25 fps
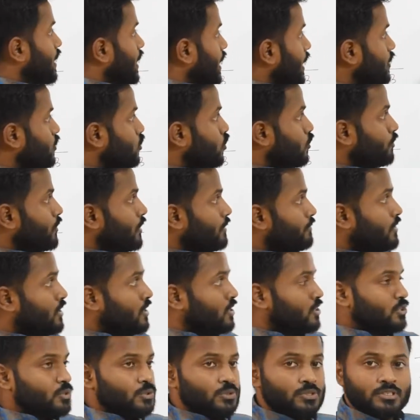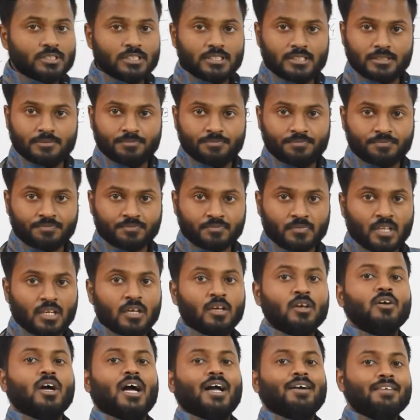I hope you have understood this.
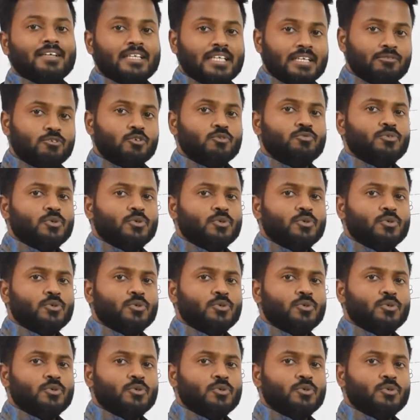I will give you a